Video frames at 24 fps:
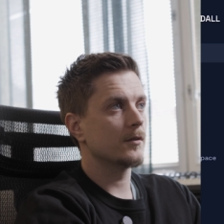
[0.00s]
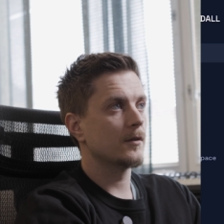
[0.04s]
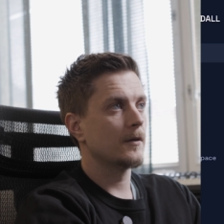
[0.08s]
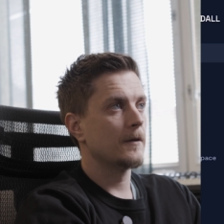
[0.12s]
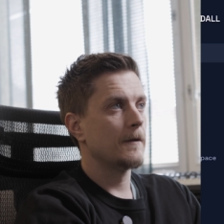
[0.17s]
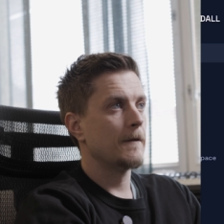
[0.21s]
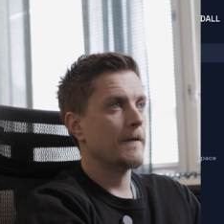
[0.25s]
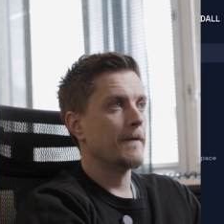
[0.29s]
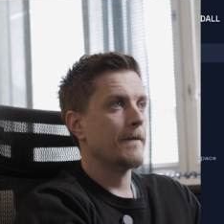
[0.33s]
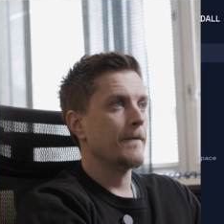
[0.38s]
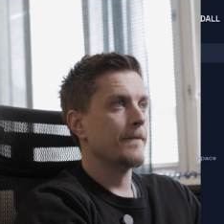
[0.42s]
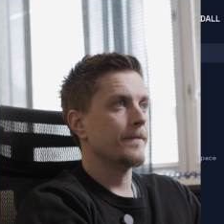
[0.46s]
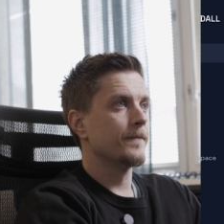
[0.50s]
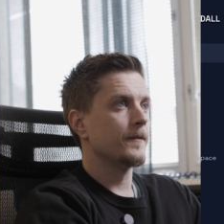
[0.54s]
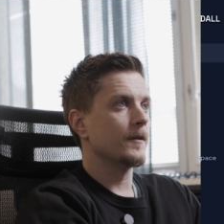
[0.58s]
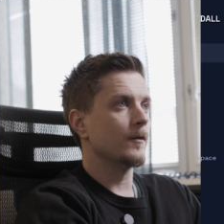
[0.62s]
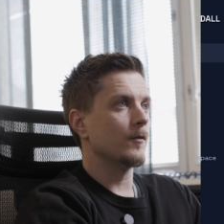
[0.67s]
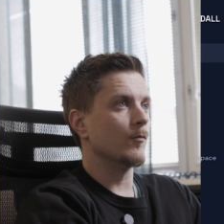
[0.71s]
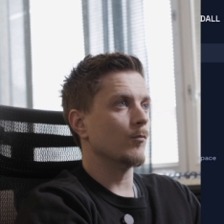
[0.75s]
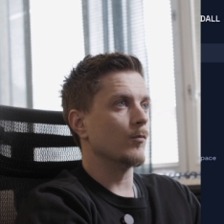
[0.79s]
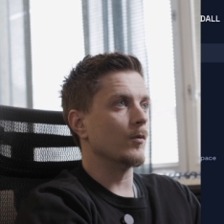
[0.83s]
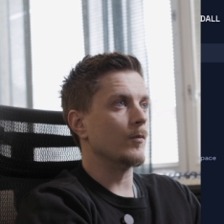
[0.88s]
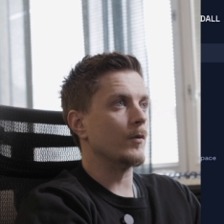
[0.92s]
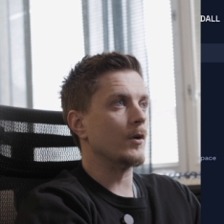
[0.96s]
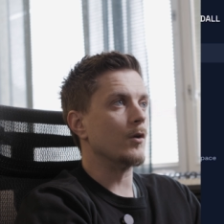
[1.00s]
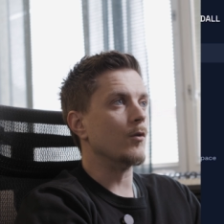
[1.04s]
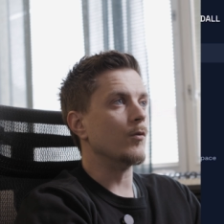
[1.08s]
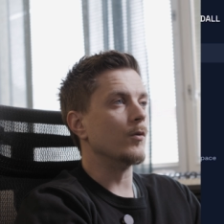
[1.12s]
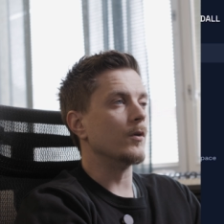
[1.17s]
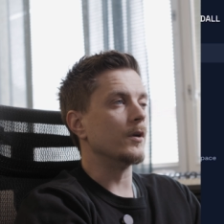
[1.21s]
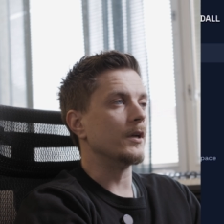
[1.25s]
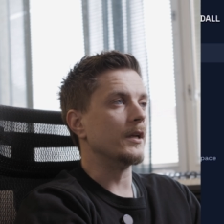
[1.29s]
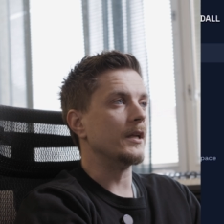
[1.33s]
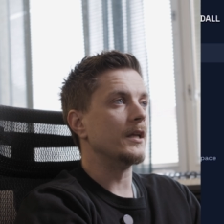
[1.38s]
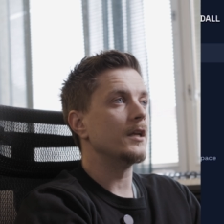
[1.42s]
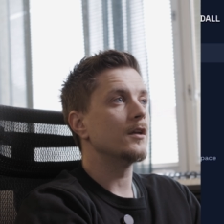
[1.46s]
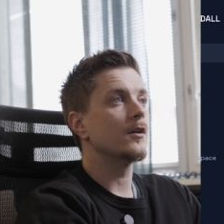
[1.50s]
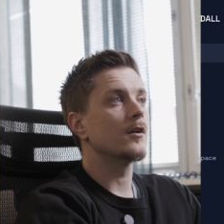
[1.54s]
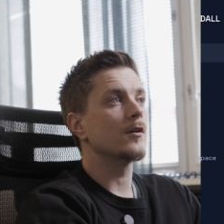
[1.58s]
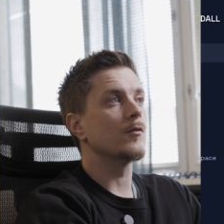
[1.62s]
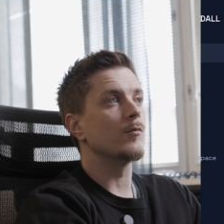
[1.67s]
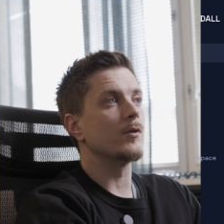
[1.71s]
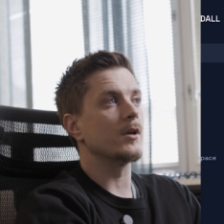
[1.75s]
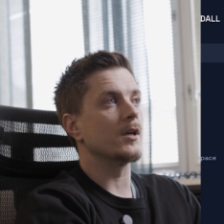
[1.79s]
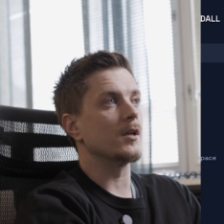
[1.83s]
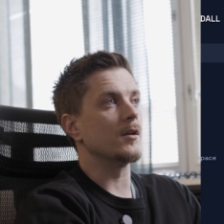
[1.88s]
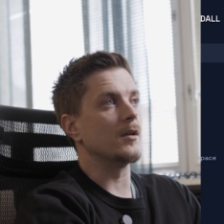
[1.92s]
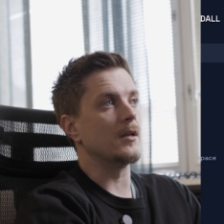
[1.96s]
When we go in here,
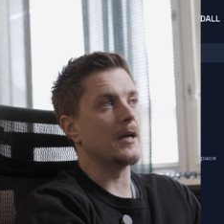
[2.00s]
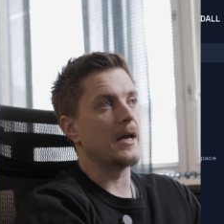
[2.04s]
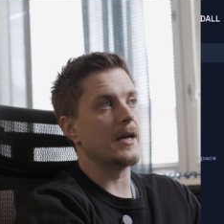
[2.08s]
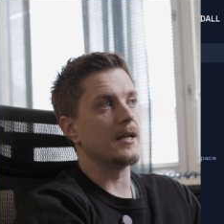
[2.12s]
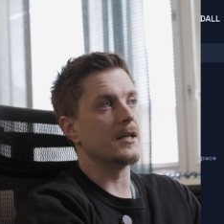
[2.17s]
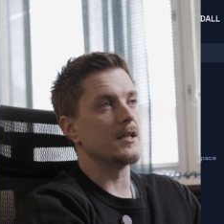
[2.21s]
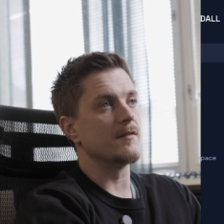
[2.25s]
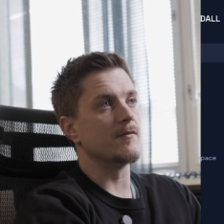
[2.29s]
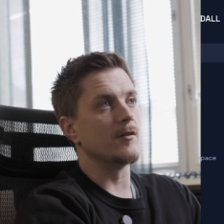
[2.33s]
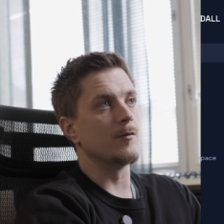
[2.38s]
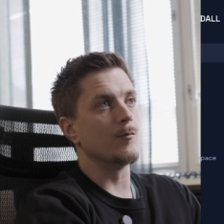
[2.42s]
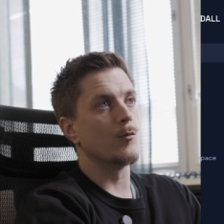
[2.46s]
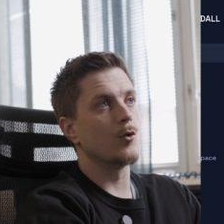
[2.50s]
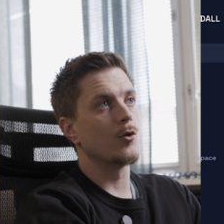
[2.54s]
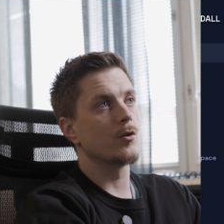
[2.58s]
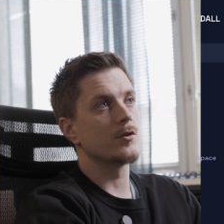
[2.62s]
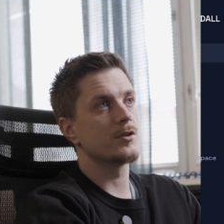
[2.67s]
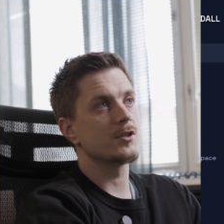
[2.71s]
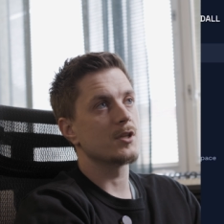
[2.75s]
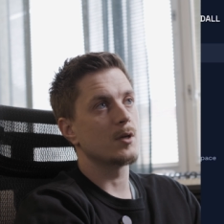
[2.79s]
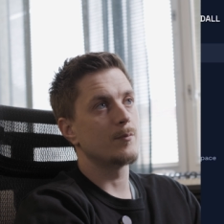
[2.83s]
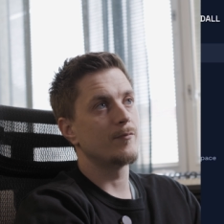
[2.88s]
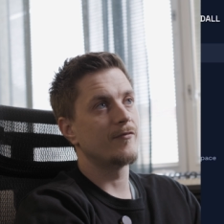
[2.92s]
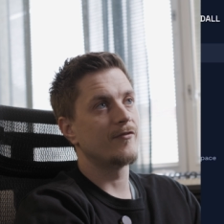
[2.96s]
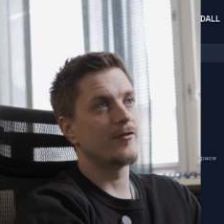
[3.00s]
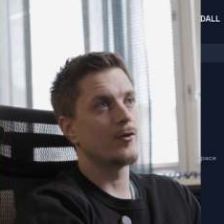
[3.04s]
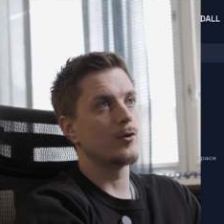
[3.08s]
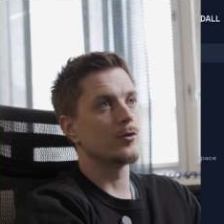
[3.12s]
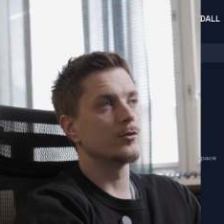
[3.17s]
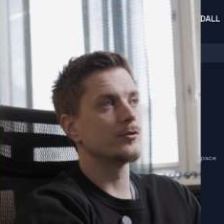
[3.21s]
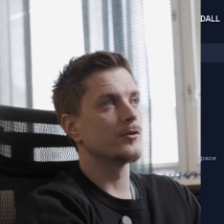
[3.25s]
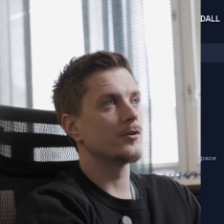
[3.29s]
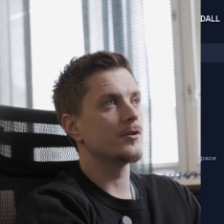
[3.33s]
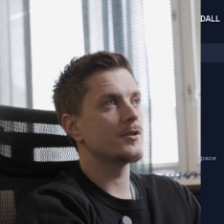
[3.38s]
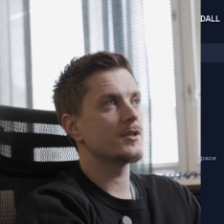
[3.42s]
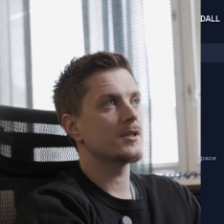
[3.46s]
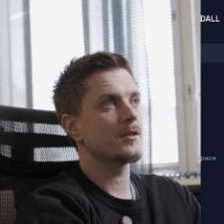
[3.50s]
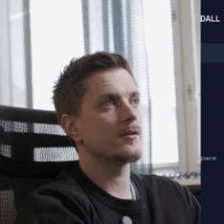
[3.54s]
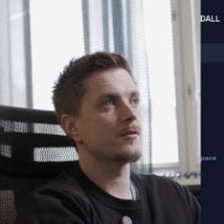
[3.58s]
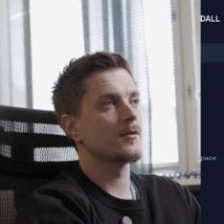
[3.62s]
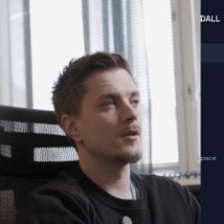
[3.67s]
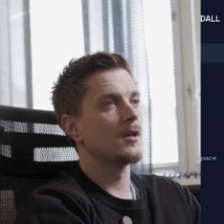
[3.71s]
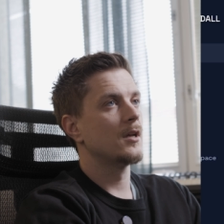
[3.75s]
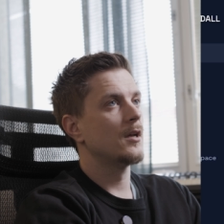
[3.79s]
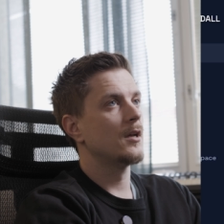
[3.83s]
we can add even more subfolders,